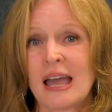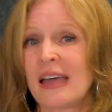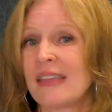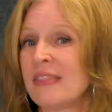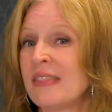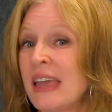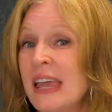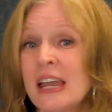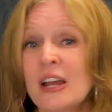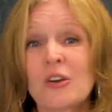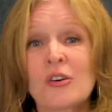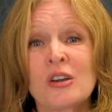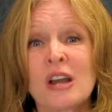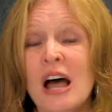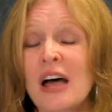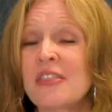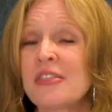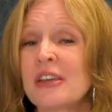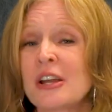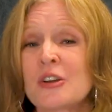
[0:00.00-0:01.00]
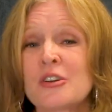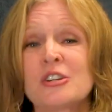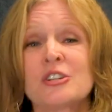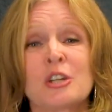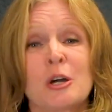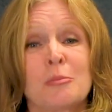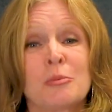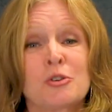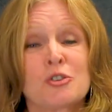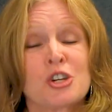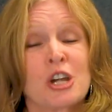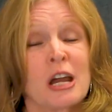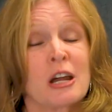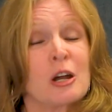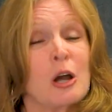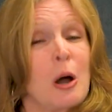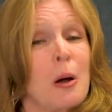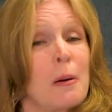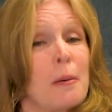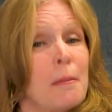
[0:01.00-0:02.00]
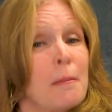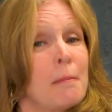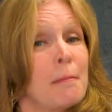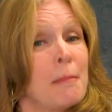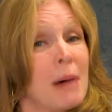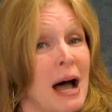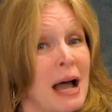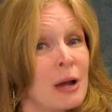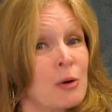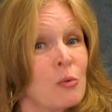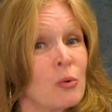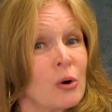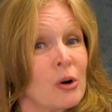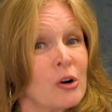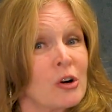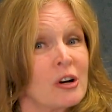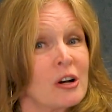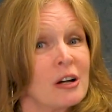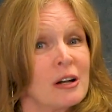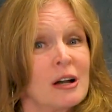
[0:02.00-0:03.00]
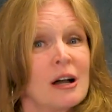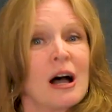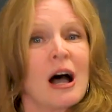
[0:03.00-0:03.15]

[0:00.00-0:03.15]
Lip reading: They are not there to double check my work.